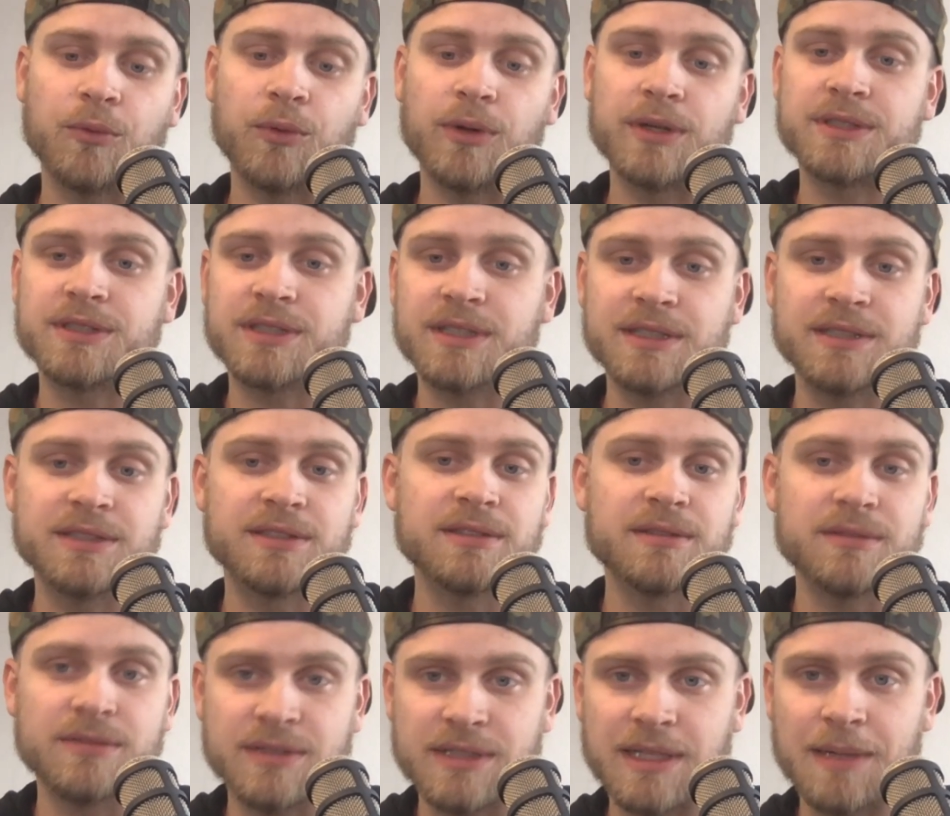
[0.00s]
which
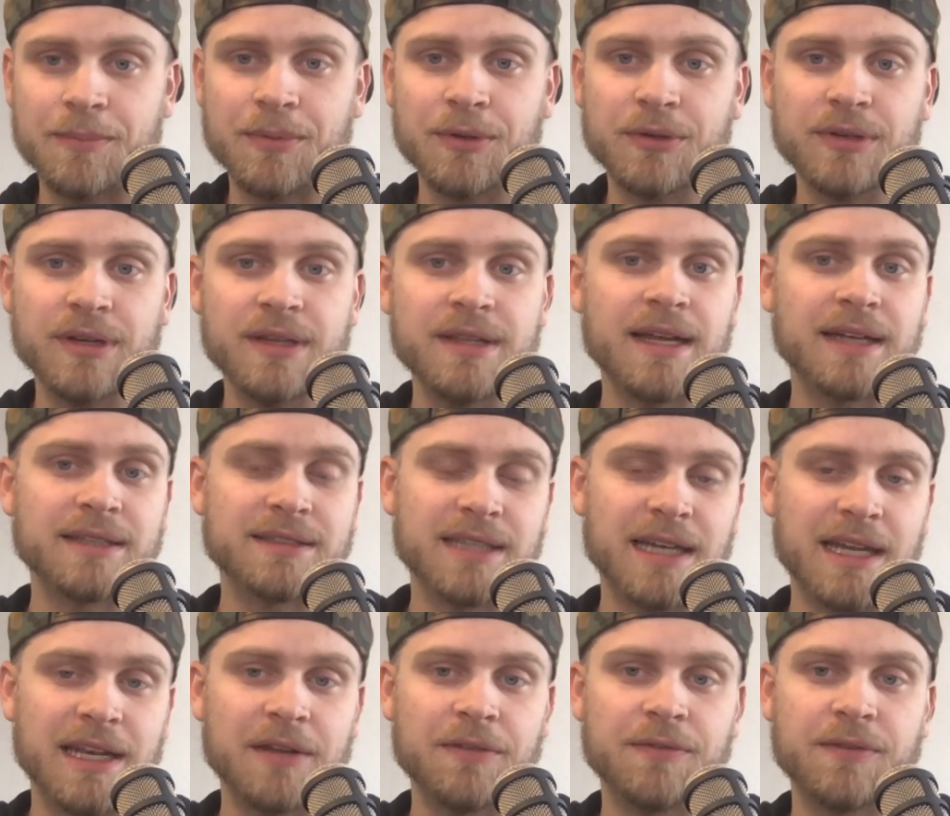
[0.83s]
is typically that
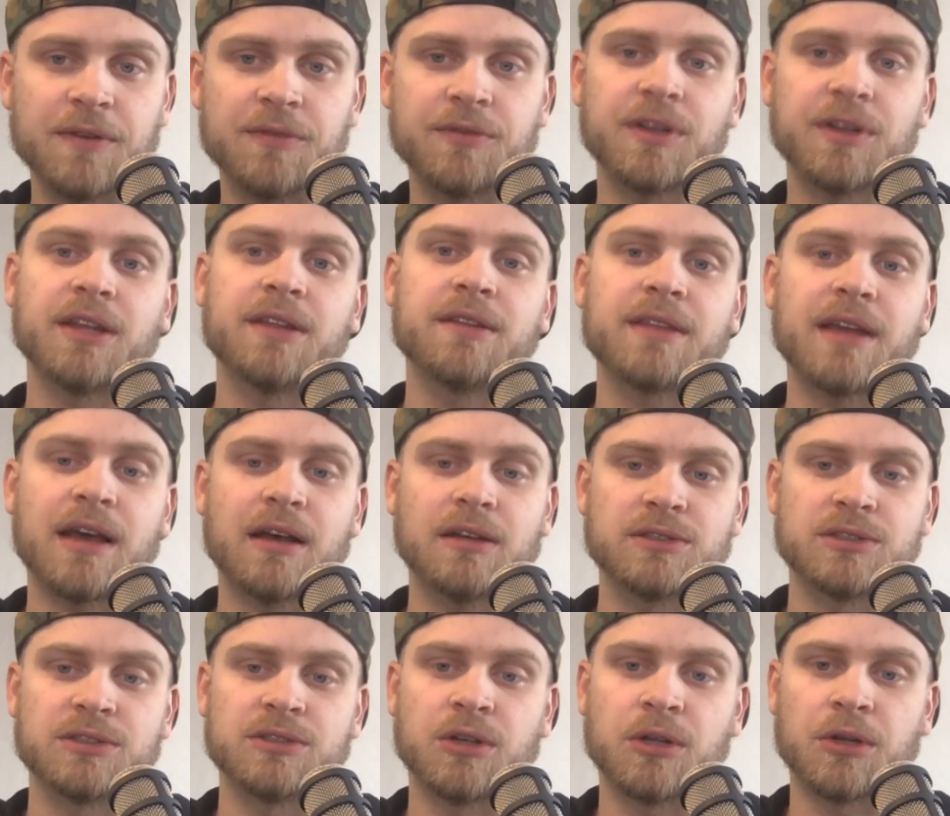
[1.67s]
$10,000 to
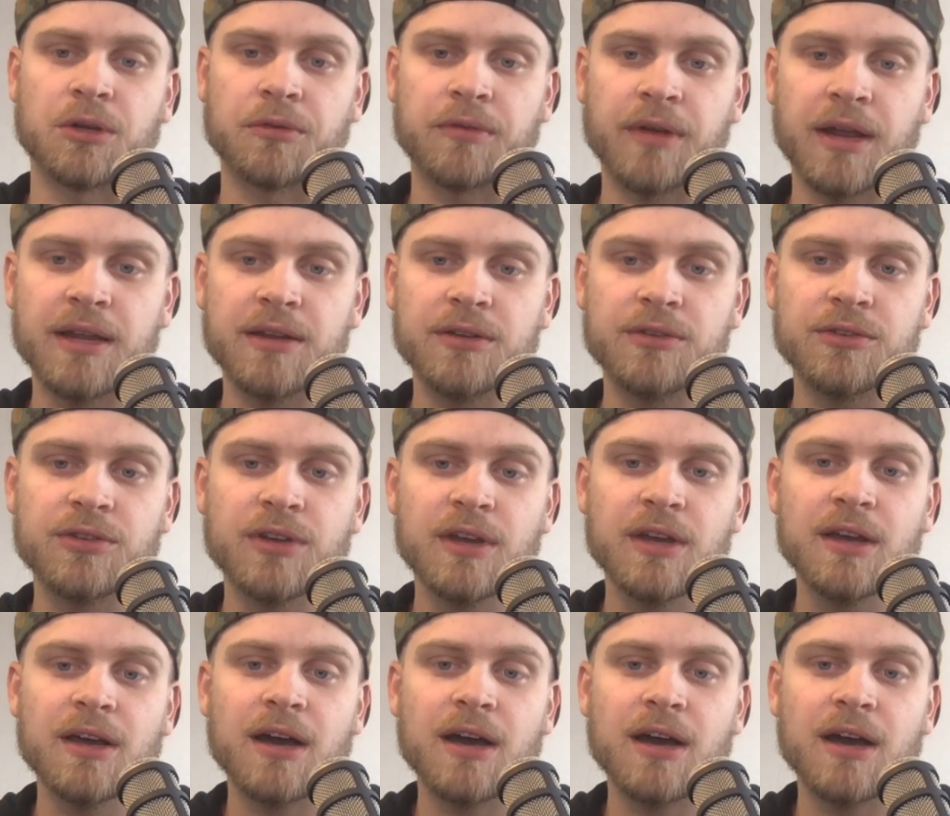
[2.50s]
$15,000 range.